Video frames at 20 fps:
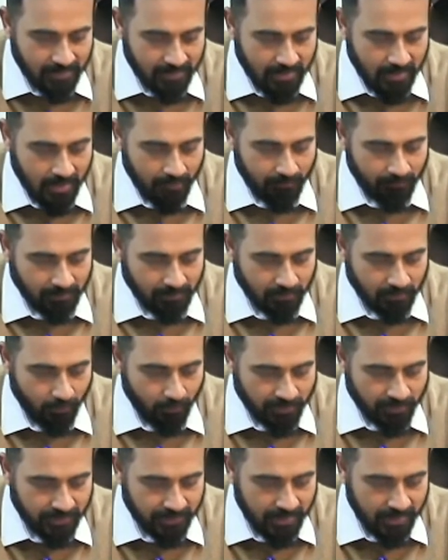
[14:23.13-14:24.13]
But the
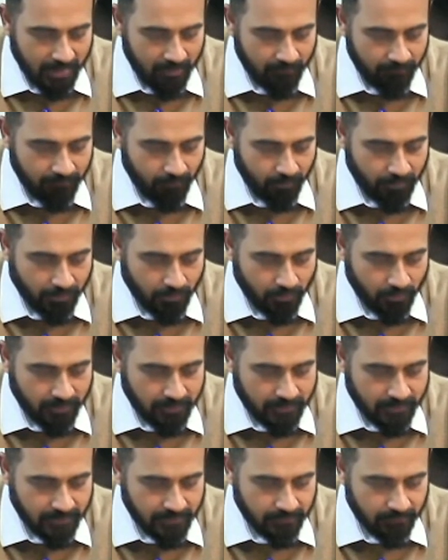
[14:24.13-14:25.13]
question I have for you
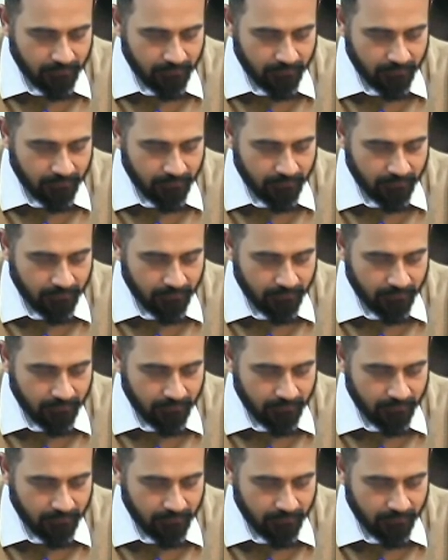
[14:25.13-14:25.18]
is,